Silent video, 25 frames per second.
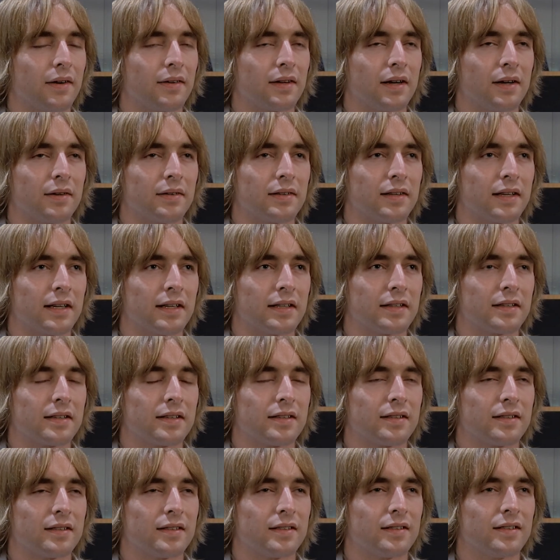I would like
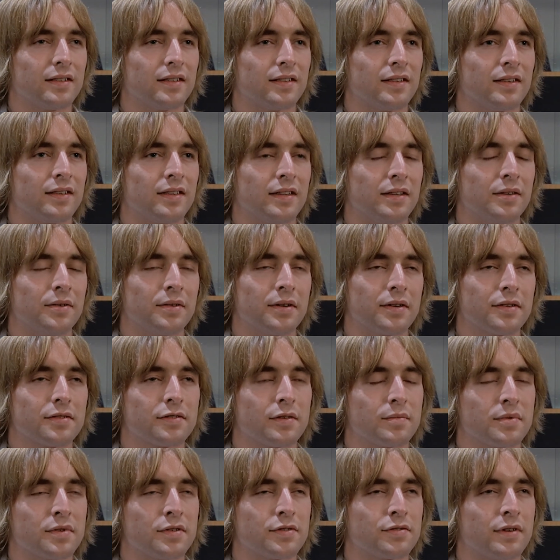the audio
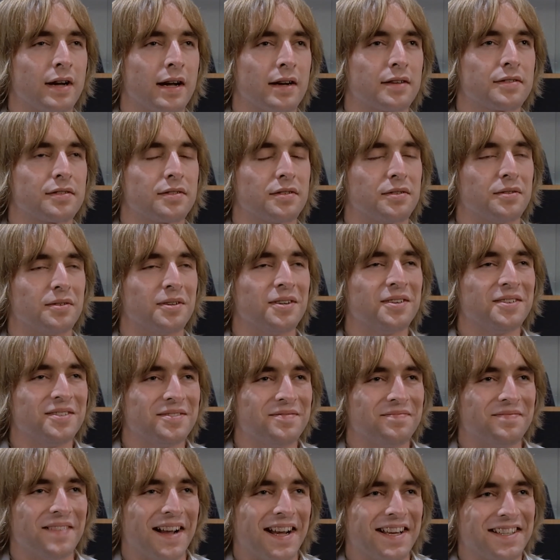description tracks to
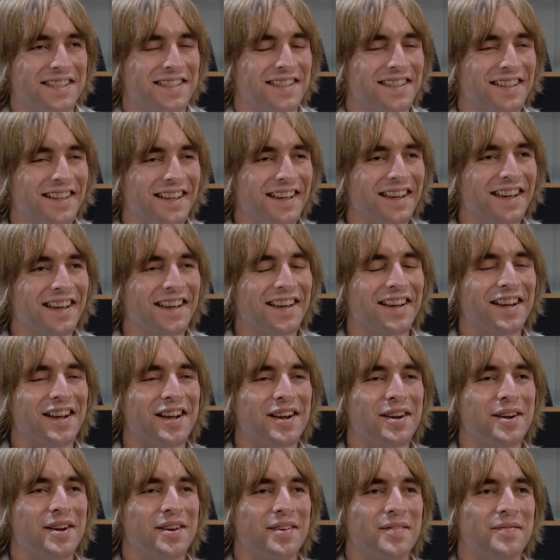match
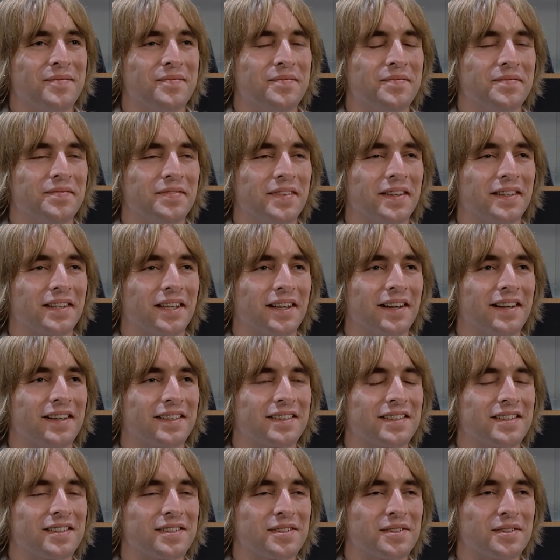the
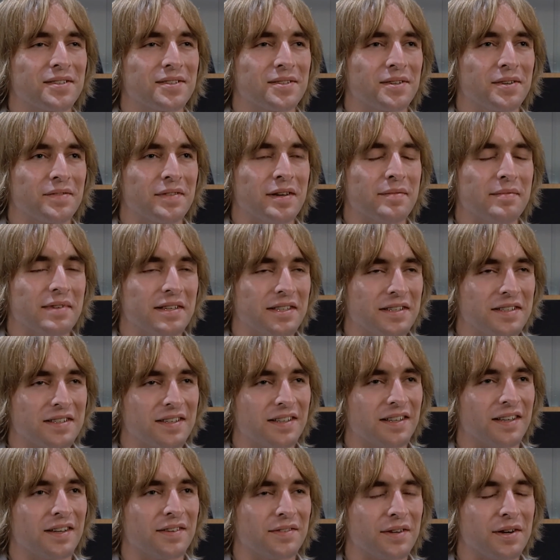director's sort of image
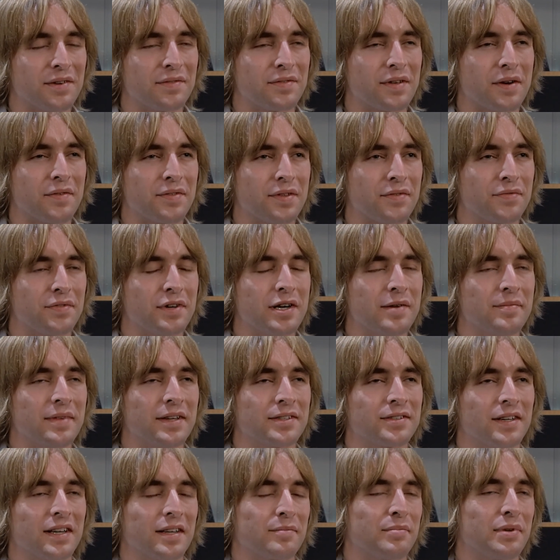of the film they're
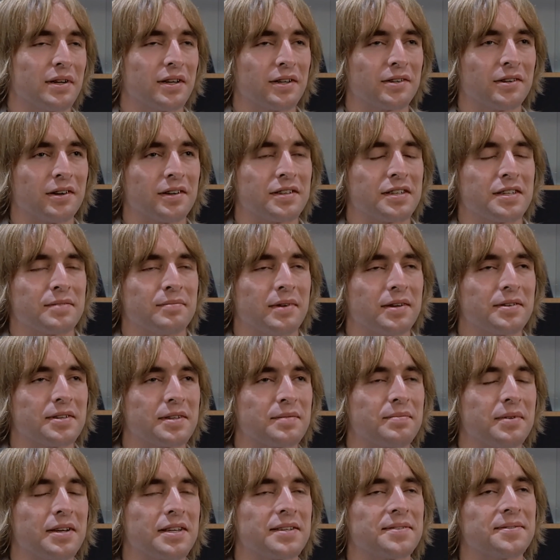trying to put across as much
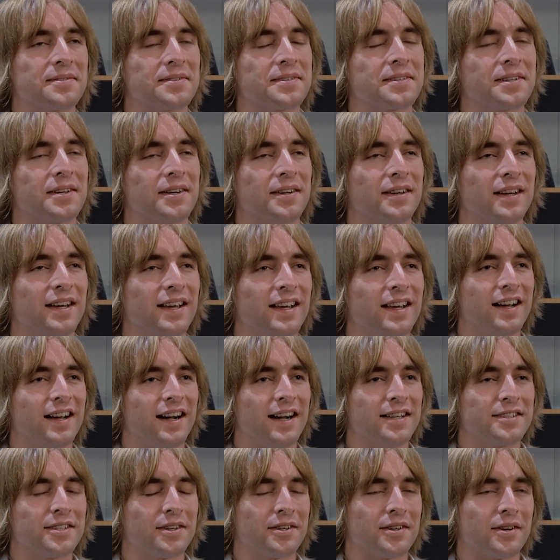as possible. So
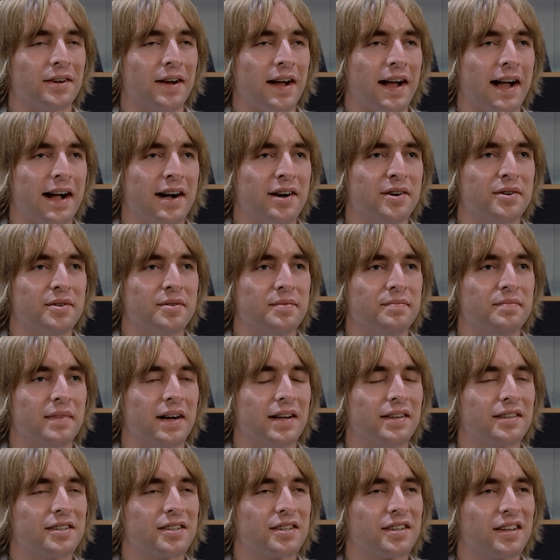I don't know how
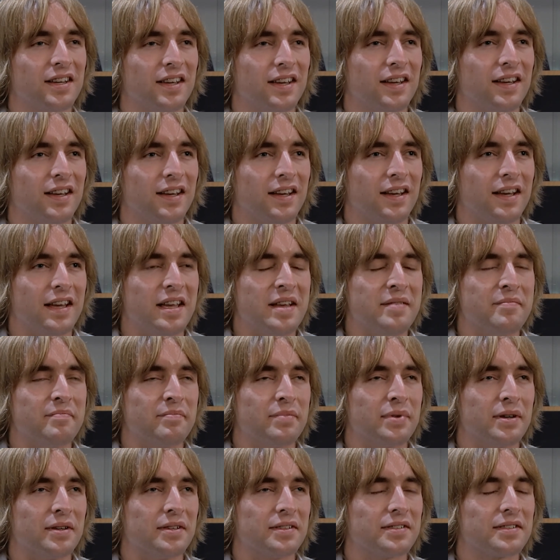much
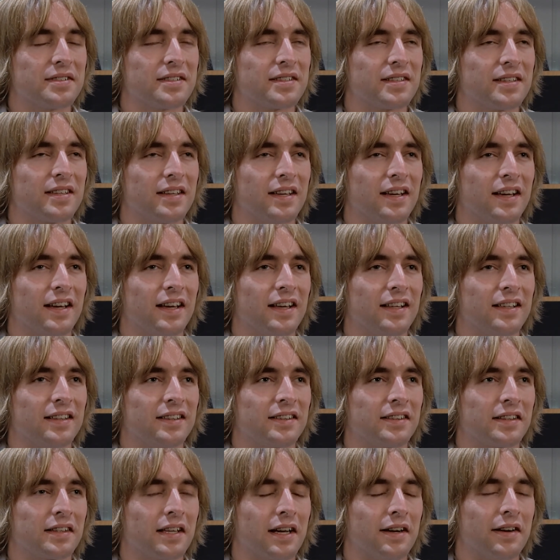input
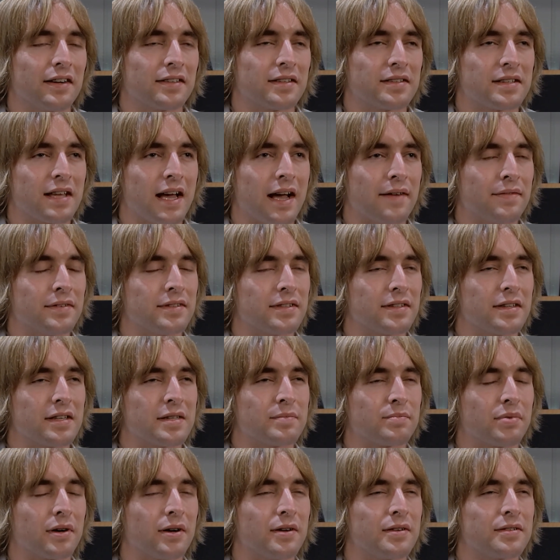directors have into this
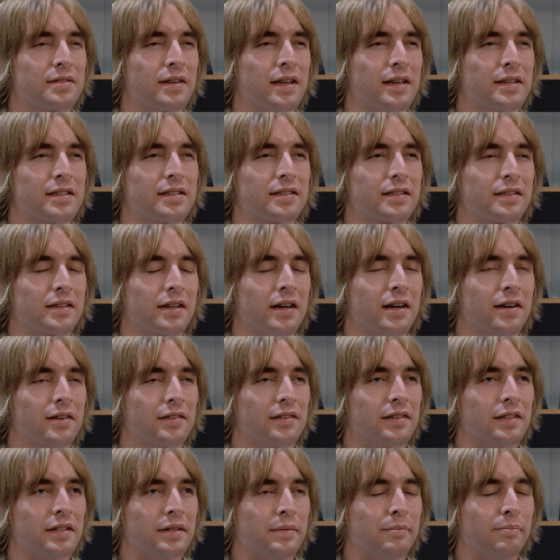process
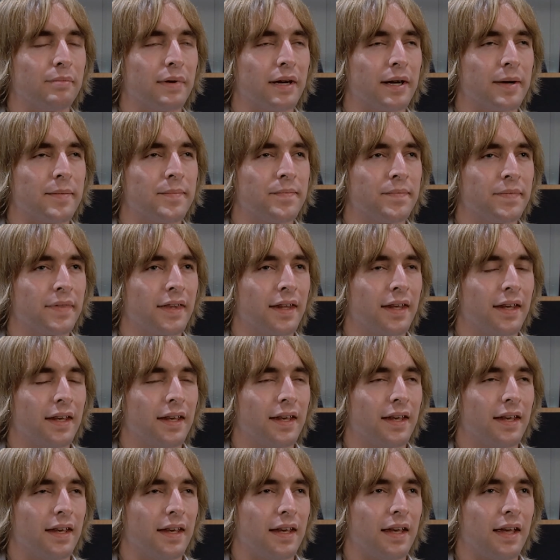currently, but
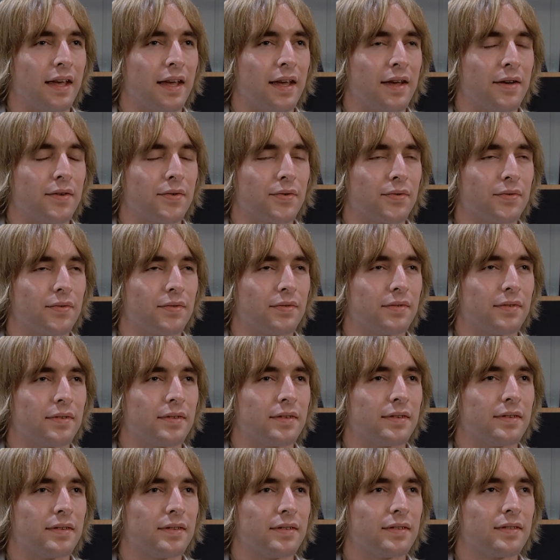if
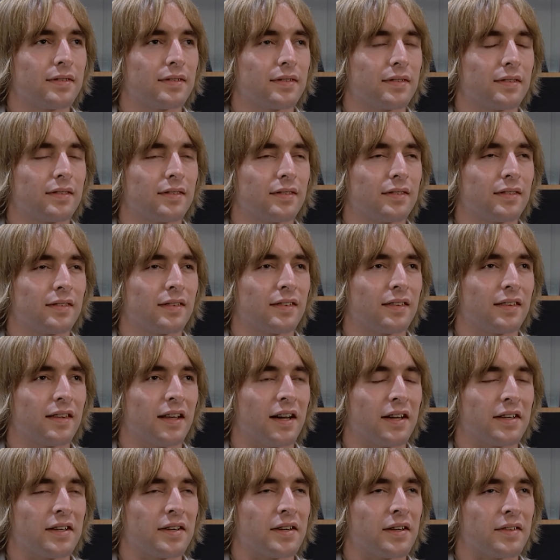
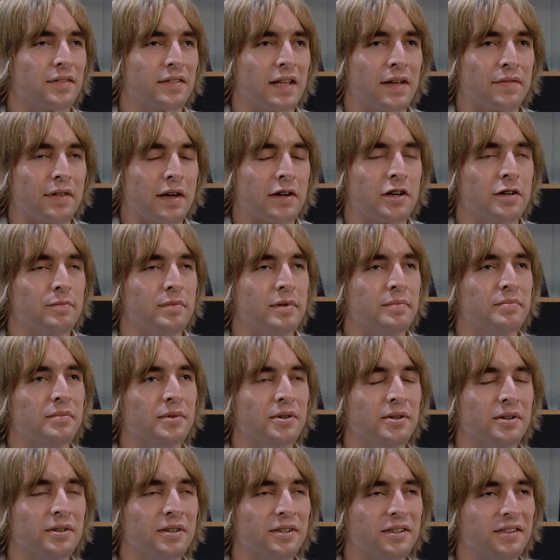there could be
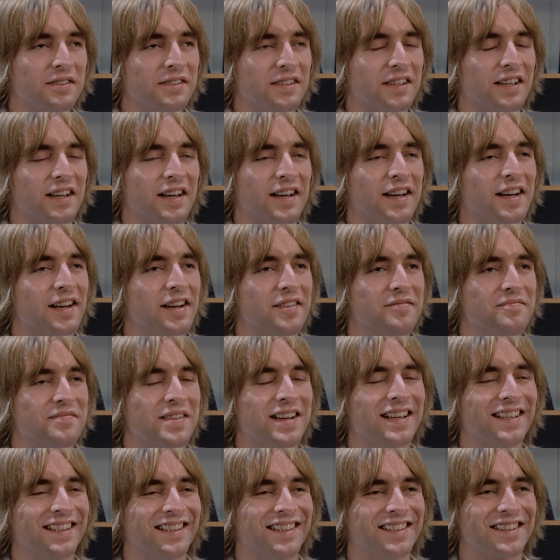more than
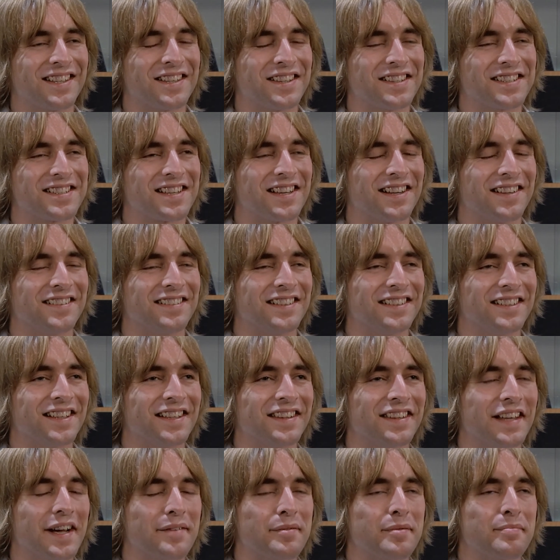it's currently
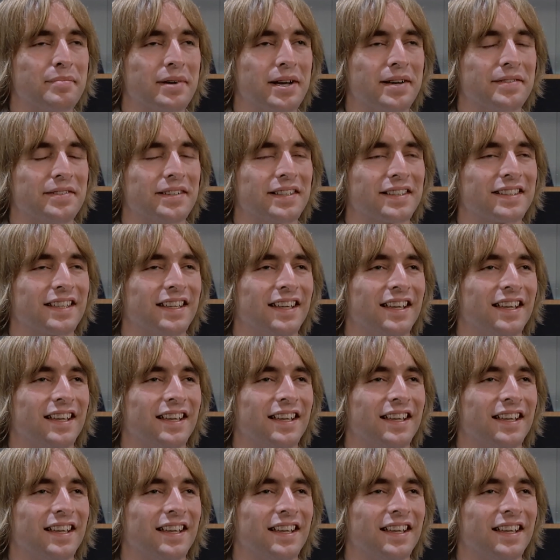done, that would be perfect.